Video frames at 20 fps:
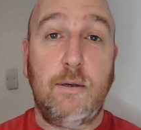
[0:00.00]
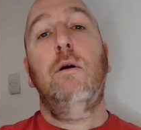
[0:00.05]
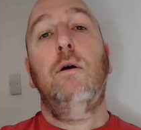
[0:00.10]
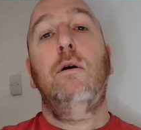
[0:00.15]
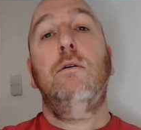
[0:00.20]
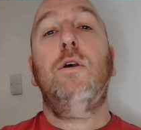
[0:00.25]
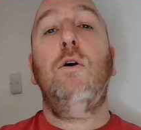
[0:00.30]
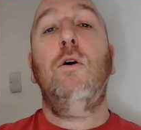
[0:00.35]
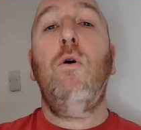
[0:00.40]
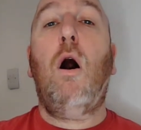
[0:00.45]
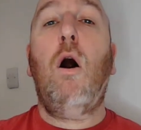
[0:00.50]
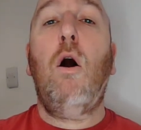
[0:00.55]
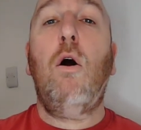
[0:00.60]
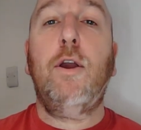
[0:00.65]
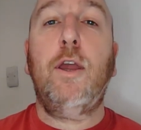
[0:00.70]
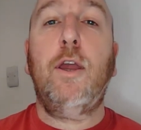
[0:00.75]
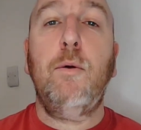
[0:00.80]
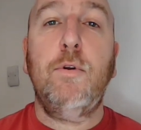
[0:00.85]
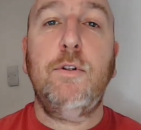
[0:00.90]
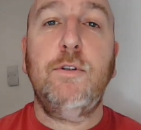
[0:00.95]
So
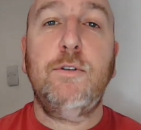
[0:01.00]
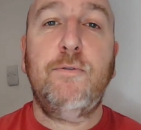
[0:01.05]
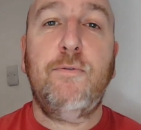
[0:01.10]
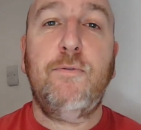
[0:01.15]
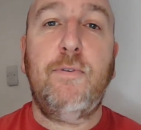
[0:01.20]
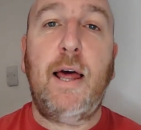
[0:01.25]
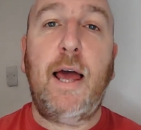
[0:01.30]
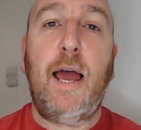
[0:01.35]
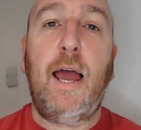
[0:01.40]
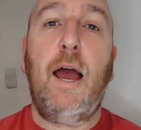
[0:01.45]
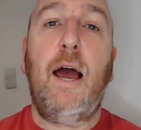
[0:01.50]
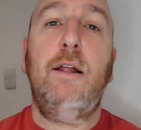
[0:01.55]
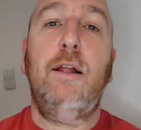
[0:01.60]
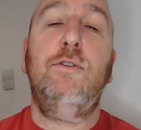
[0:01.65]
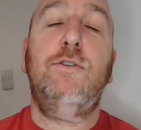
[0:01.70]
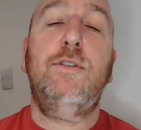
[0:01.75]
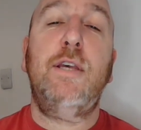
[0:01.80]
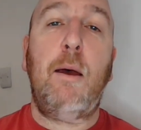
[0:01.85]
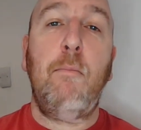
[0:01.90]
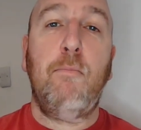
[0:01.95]
arguments flare and
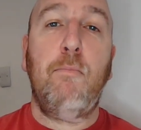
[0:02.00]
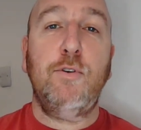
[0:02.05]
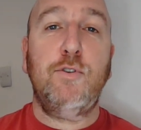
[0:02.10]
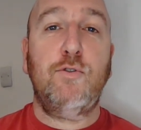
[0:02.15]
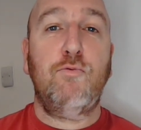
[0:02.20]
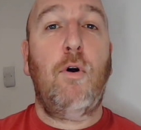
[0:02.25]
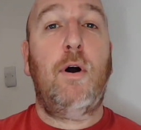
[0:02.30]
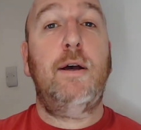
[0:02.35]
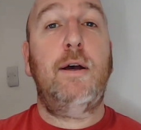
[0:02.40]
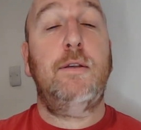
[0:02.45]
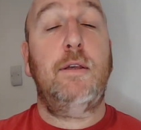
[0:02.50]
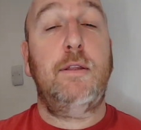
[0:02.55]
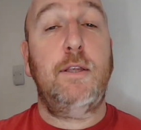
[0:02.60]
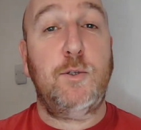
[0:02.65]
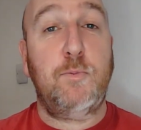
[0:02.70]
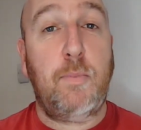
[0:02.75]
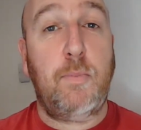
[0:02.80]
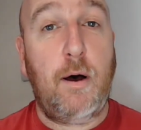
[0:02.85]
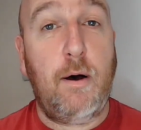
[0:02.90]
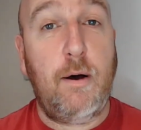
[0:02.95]
tempers rise at this
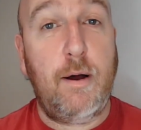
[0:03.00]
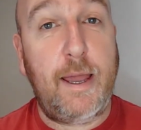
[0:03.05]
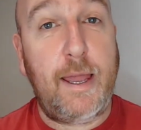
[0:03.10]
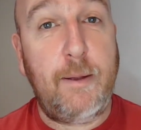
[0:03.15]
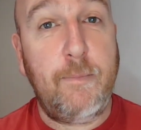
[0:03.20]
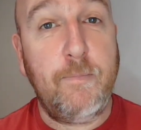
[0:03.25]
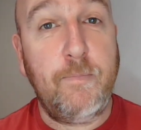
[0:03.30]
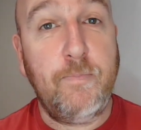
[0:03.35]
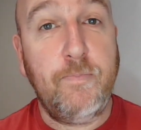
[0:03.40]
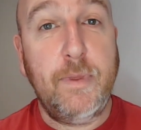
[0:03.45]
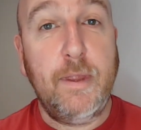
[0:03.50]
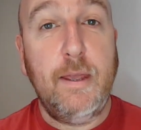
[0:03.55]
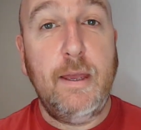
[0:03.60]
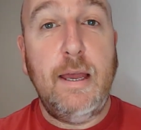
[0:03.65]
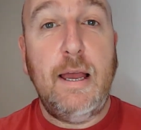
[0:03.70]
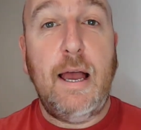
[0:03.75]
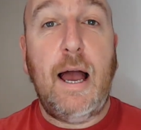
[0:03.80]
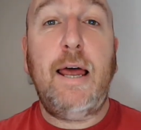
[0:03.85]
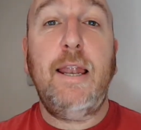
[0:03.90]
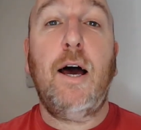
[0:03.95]
party.
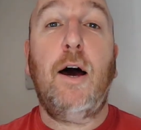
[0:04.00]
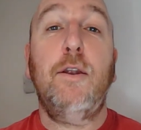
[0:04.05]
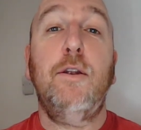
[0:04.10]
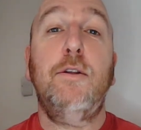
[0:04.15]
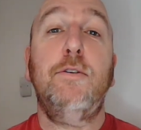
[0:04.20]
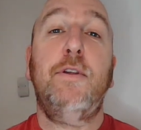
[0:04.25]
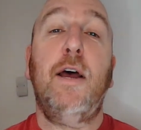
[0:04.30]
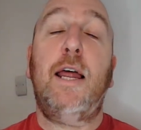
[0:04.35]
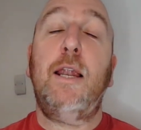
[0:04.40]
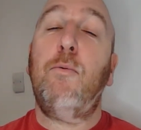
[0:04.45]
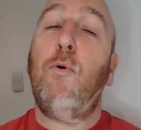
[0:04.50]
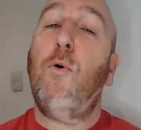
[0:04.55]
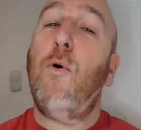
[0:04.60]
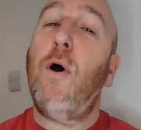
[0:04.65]
And understandable,